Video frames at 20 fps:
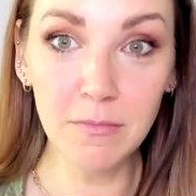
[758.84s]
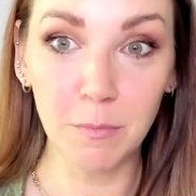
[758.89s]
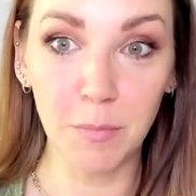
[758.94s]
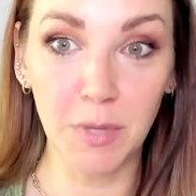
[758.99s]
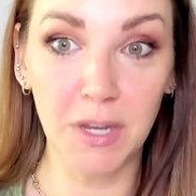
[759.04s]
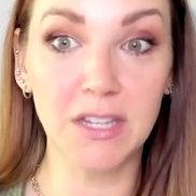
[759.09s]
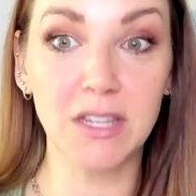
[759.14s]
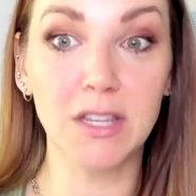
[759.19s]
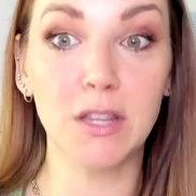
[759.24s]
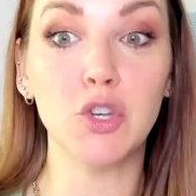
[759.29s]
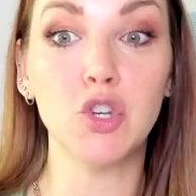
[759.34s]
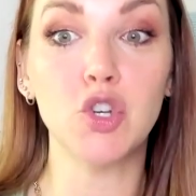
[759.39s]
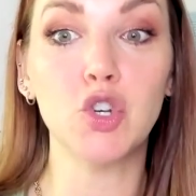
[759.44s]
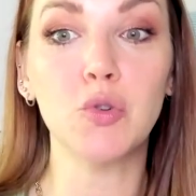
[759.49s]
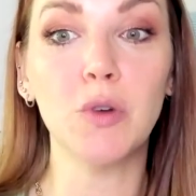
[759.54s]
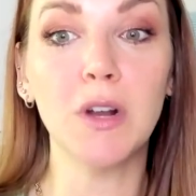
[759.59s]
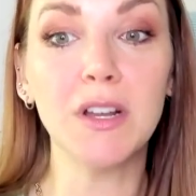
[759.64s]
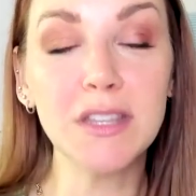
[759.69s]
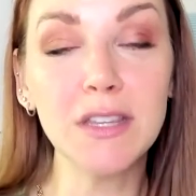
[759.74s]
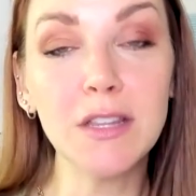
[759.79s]
because of the
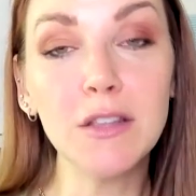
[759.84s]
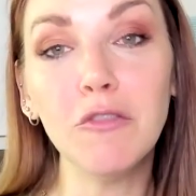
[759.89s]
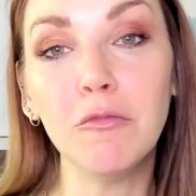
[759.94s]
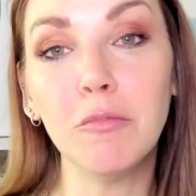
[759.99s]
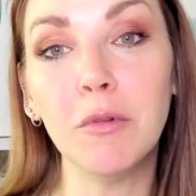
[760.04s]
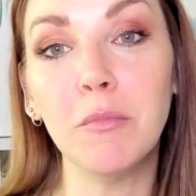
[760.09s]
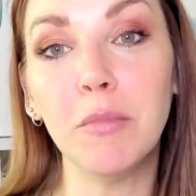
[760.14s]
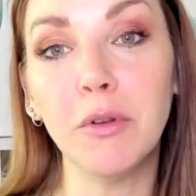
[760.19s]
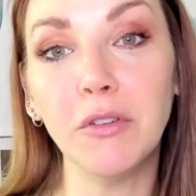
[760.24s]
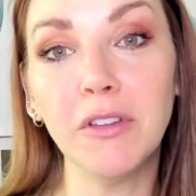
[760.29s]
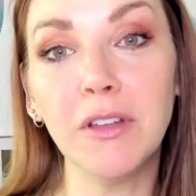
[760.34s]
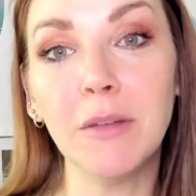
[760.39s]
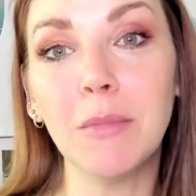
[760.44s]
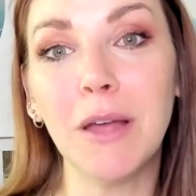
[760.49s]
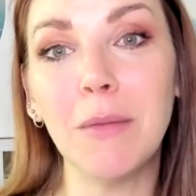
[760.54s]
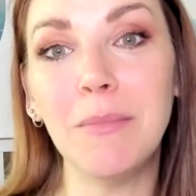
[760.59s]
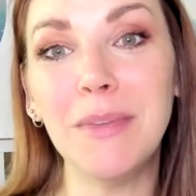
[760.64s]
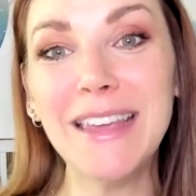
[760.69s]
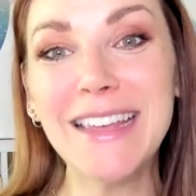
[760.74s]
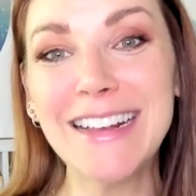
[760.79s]
trust that you've been building
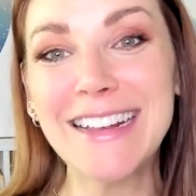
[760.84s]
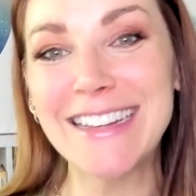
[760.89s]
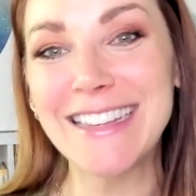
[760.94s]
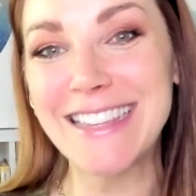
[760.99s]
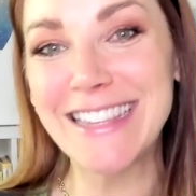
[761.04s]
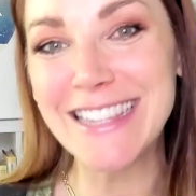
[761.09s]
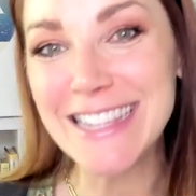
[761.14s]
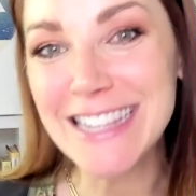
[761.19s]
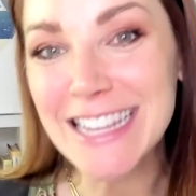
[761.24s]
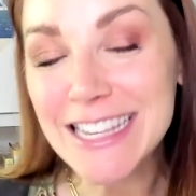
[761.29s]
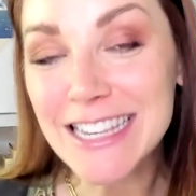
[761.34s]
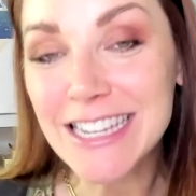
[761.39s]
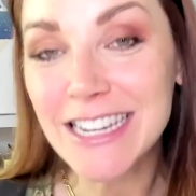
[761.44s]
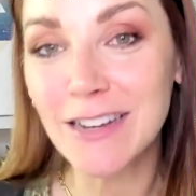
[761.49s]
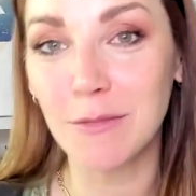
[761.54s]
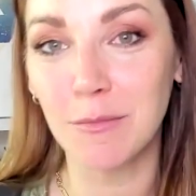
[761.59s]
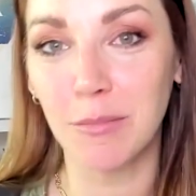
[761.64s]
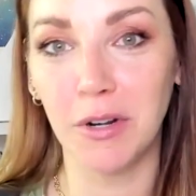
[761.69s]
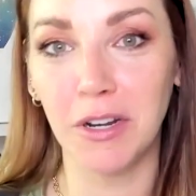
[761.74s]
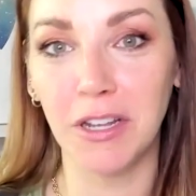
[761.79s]
by being
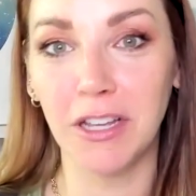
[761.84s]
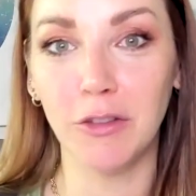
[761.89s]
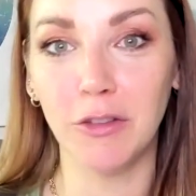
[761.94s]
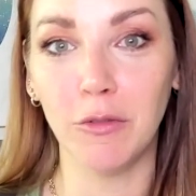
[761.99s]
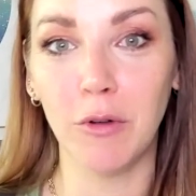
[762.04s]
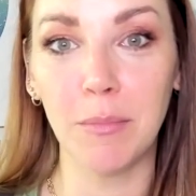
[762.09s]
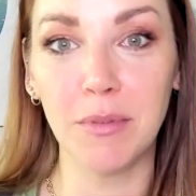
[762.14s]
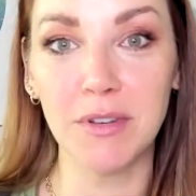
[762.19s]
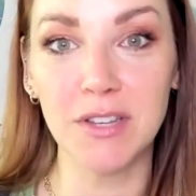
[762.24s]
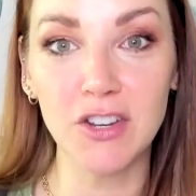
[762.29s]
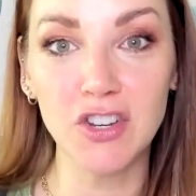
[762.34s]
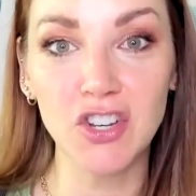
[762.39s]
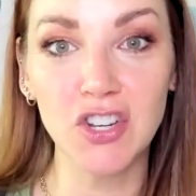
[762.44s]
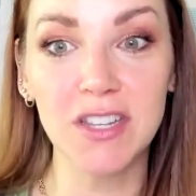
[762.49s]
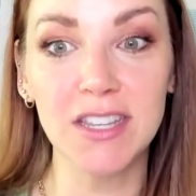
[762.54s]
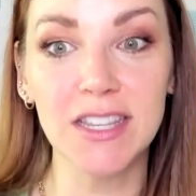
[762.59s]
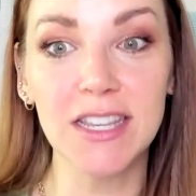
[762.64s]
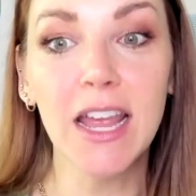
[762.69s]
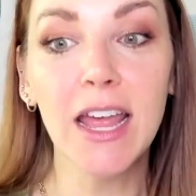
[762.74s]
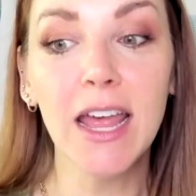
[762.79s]
consistent and putting in the
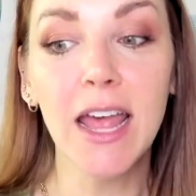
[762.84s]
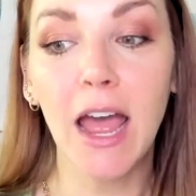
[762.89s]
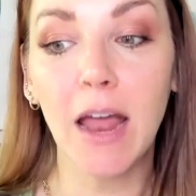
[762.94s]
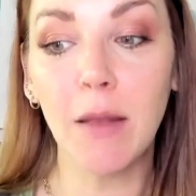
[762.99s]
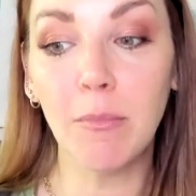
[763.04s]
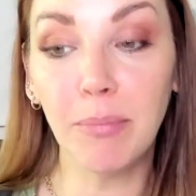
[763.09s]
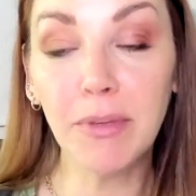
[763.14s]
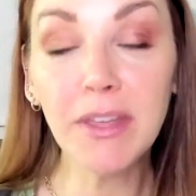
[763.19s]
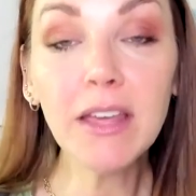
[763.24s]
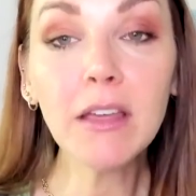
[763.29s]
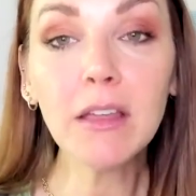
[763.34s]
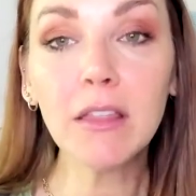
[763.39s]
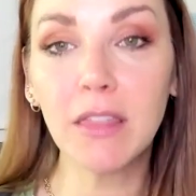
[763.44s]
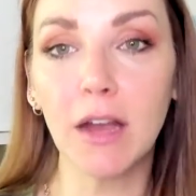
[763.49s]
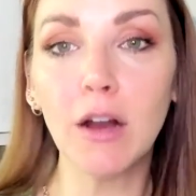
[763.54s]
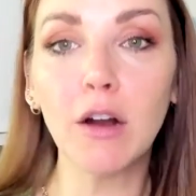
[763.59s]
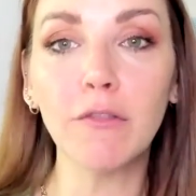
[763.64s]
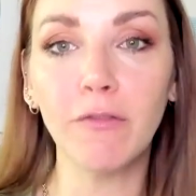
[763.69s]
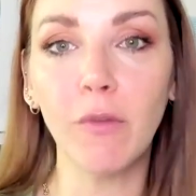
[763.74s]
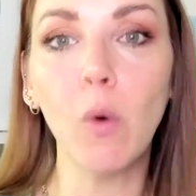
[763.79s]
repetitions and being
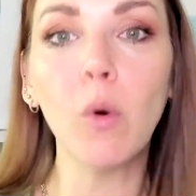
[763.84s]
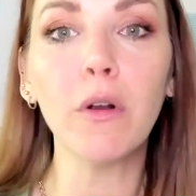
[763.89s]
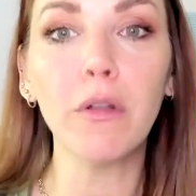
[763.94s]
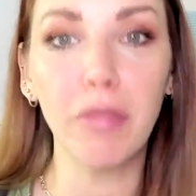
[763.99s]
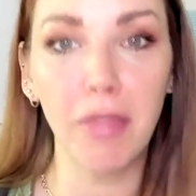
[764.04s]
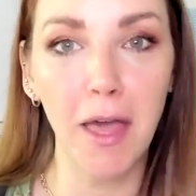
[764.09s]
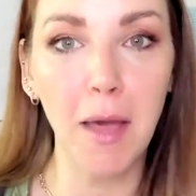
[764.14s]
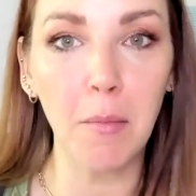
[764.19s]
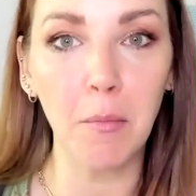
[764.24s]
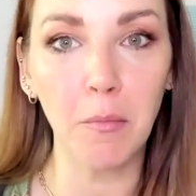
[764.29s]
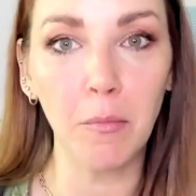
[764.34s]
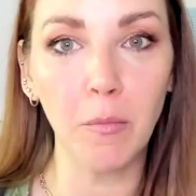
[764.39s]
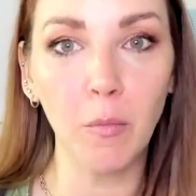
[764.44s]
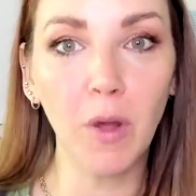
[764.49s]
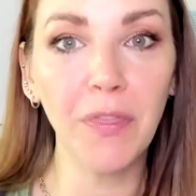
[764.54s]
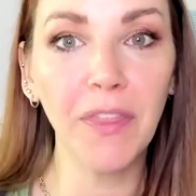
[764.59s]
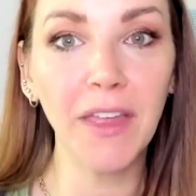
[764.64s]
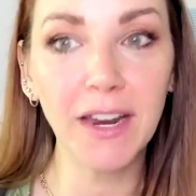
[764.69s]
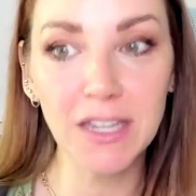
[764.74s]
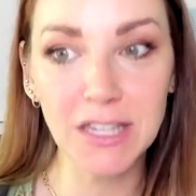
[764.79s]
there for them
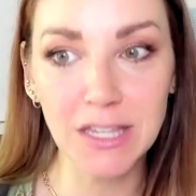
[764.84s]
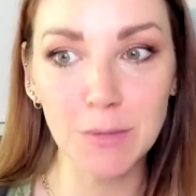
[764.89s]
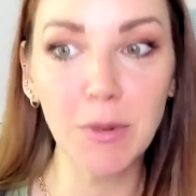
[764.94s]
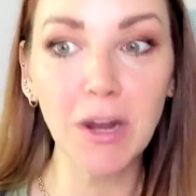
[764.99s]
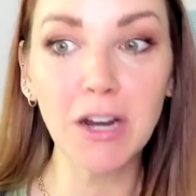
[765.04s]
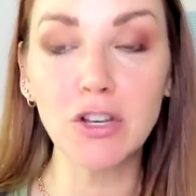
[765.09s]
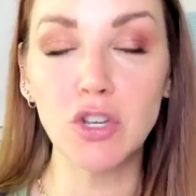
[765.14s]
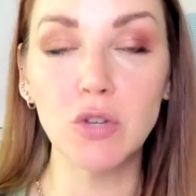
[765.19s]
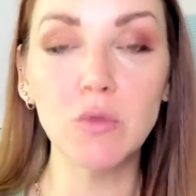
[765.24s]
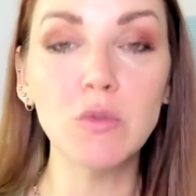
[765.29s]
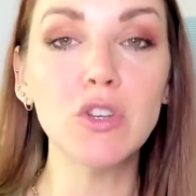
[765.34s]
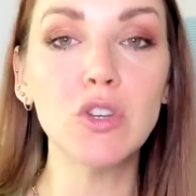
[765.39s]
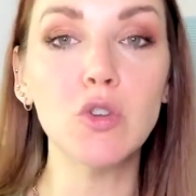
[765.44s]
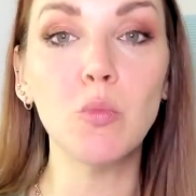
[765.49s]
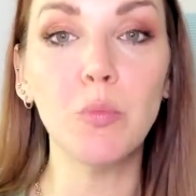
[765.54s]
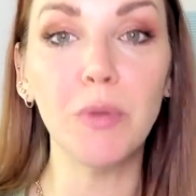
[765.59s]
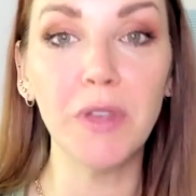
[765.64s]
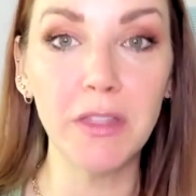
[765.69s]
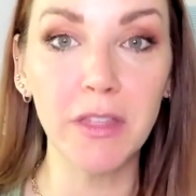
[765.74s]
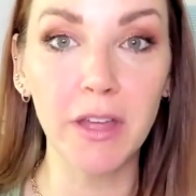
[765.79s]
when they expect you to
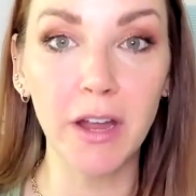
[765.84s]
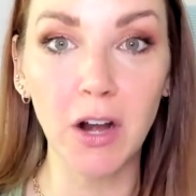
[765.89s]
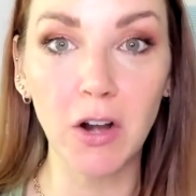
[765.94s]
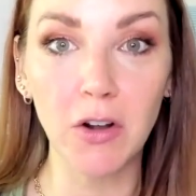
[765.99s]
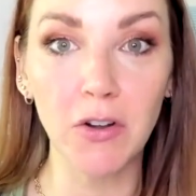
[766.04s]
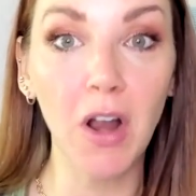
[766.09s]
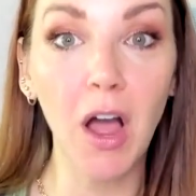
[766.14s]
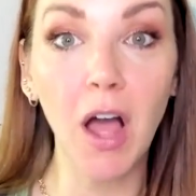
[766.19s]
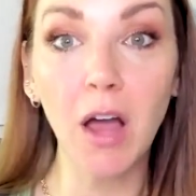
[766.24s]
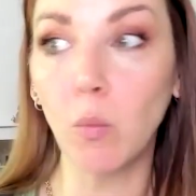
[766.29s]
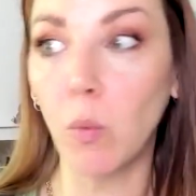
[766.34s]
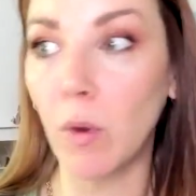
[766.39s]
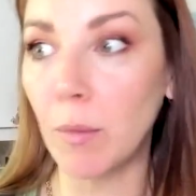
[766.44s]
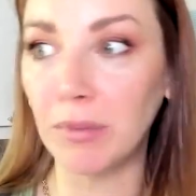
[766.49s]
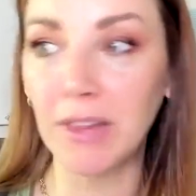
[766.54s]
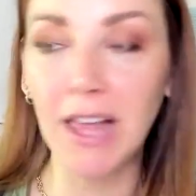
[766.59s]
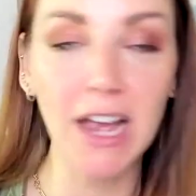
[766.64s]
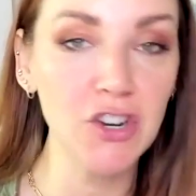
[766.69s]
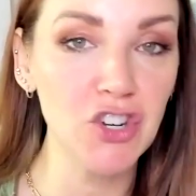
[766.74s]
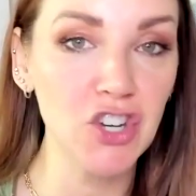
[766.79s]
be there, not
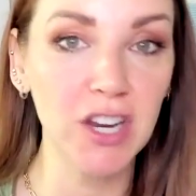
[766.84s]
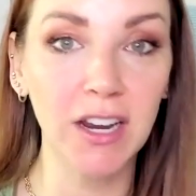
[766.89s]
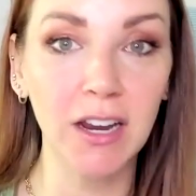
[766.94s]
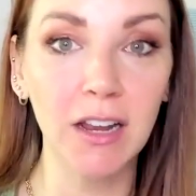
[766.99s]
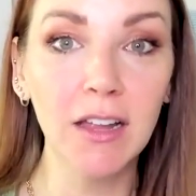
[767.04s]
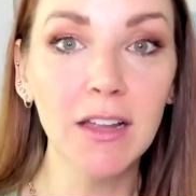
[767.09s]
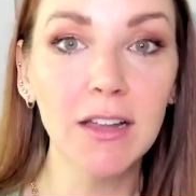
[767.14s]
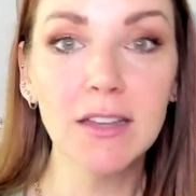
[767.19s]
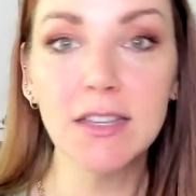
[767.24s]
whiplashing,